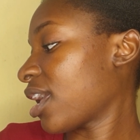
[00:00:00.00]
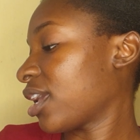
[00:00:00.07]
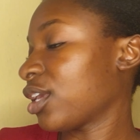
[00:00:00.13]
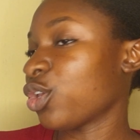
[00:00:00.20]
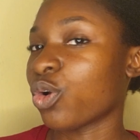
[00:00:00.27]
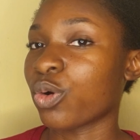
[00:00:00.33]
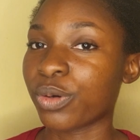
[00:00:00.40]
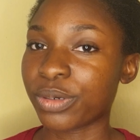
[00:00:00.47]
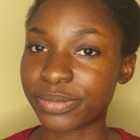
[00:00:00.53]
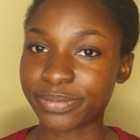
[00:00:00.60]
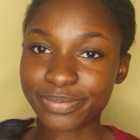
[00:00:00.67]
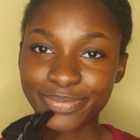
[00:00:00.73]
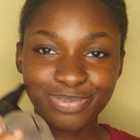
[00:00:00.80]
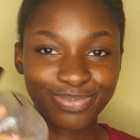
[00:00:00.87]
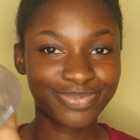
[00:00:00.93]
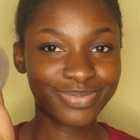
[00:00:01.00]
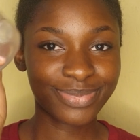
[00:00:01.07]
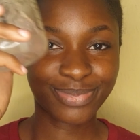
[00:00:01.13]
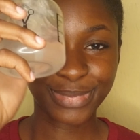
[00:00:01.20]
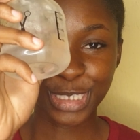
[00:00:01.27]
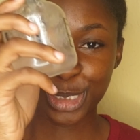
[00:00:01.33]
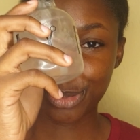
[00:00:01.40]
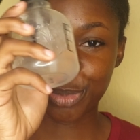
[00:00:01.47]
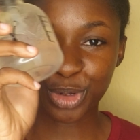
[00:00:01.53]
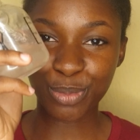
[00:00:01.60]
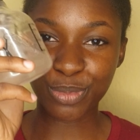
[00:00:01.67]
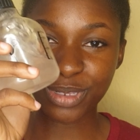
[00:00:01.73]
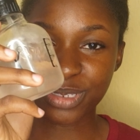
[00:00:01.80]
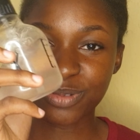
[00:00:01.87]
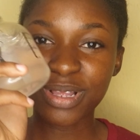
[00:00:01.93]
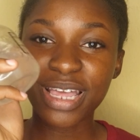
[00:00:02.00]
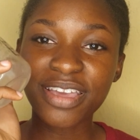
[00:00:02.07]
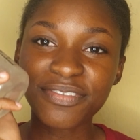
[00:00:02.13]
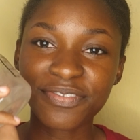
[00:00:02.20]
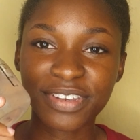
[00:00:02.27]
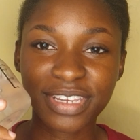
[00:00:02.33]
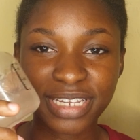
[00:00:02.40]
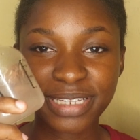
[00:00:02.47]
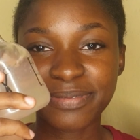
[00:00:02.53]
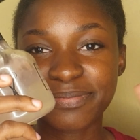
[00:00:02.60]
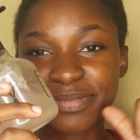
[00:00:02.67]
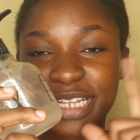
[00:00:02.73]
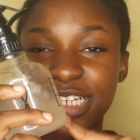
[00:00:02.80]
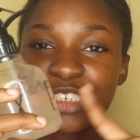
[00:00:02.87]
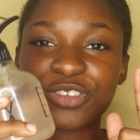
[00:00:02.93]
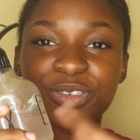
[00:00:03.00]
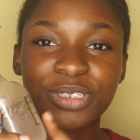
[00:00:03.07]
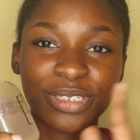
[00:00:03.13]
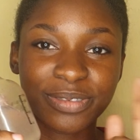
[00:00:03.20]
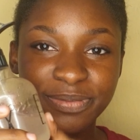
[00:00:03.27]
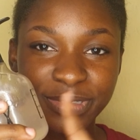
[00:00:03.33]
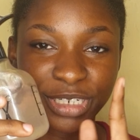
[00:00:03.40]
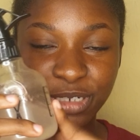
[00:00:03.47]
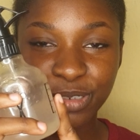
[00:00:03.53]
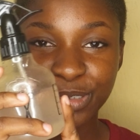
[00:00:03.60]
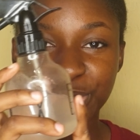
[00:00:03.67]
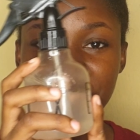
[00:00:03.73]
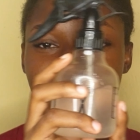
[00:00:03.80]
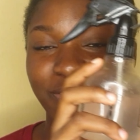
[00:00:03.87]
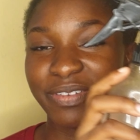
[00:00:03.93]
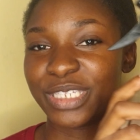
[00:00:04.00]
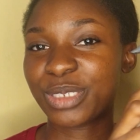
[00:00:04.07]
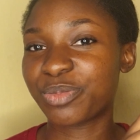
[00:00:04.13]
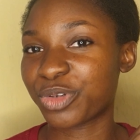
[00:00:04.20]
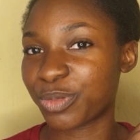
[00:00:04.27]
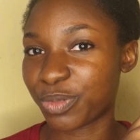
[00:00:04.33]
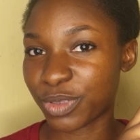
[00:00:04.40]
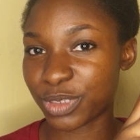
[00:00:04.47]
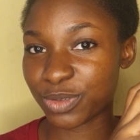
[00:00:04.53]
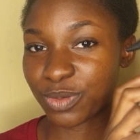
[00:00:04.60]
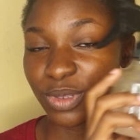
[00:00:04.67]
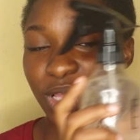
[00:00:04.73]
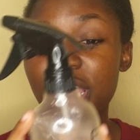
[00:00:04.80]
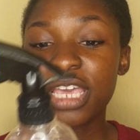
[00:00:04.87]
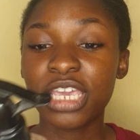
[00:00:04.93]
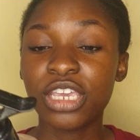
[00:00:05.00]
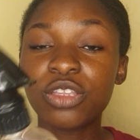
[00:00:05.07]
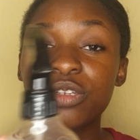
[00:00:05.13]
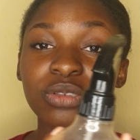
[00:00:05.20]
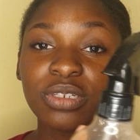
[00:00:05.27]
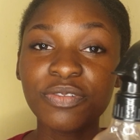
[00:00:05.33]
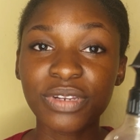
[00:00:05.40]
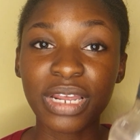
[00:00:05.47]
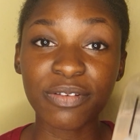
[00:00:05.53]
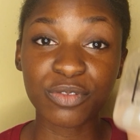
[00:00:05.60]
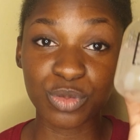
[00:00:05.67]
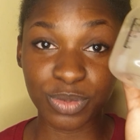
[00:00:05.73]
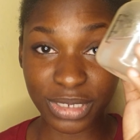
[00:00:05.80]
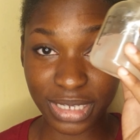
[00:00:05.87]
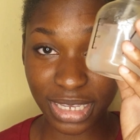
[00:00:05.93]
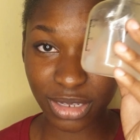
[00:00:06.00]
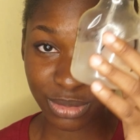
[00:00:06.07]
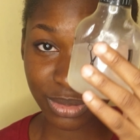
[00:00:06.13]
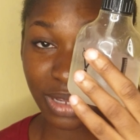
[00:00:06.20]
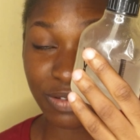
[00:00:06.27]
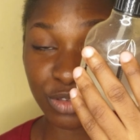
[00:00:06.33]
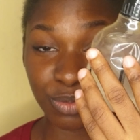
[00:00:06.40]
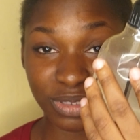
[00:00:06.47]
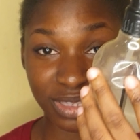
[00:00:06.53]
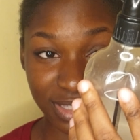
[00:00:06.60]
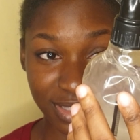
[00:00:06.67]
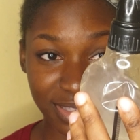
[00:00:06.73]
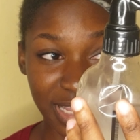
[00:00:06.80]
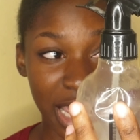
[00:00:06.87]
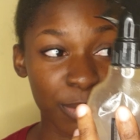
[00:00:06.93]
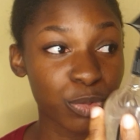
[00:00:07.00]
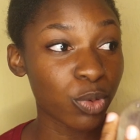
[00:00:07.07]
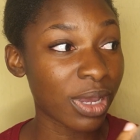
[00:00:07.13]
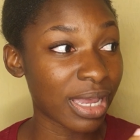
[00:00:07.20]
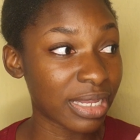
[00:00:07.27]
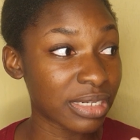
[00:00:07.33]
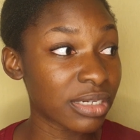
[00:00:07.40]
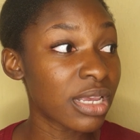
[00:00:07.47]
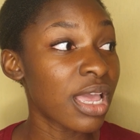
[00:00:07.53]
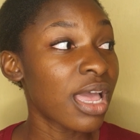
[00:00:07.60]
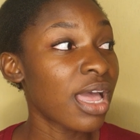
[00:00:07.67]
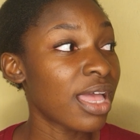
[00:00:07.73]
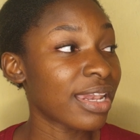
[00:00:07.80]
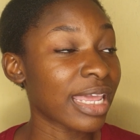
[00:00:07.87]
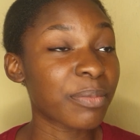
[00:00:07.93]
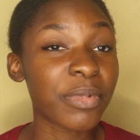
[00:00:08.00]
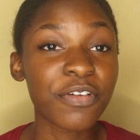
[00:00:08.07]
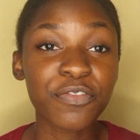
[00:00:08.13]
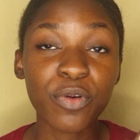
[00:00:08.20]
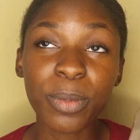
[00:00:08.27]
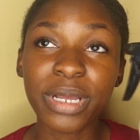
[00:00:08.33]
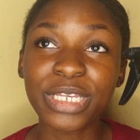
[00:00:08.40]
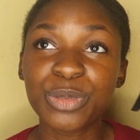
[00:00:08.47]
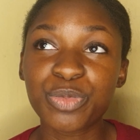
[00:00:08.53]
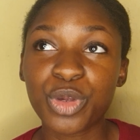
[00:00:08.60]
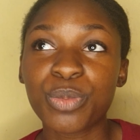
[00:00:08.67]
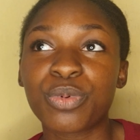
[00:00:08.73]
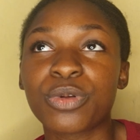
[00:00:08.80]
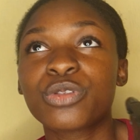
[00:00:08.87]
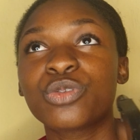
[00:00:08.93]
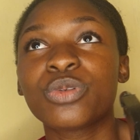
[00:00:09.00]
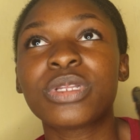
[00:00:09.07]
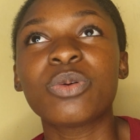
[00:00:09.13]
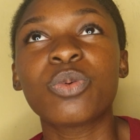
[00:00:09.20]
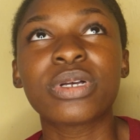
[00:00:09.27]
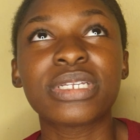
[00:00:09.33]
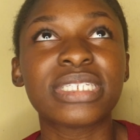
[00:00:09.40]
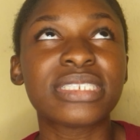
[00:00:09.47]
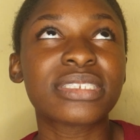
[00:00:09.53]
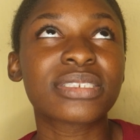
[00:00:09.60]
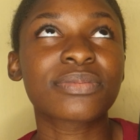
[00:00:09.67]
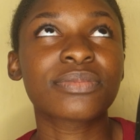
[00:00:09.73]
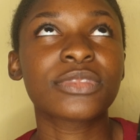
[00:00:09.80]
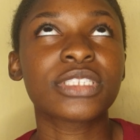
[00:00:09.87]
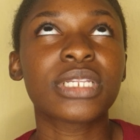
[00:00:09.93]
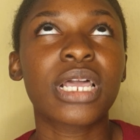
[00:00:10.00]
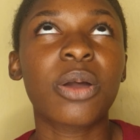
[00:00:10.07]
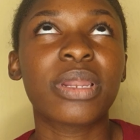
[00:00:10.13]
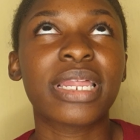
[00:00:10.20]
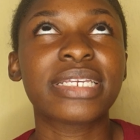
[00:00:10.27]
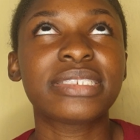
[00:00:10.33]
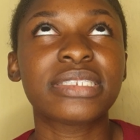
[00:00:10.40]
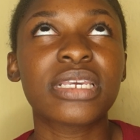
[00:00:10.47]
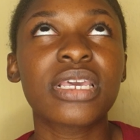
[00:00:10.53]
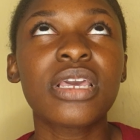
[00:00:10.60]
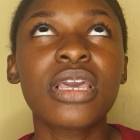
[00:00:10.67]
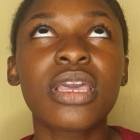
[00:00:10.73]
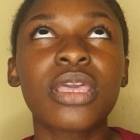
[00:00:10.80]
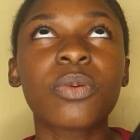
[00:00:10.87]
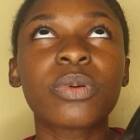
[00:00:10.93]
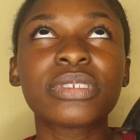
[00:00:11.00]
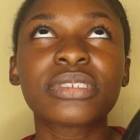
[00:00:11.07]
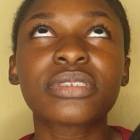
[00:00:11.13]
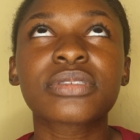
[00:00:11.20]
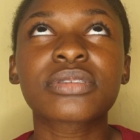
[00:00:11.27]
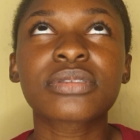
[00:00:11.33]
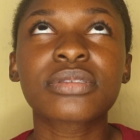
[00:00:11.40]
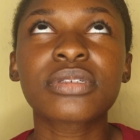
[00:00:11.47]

your spray bottle. Every natural girl should have a spray bottle. It doesn't have to be this type. You can, like my former spray bottle, it was, how will I say, it was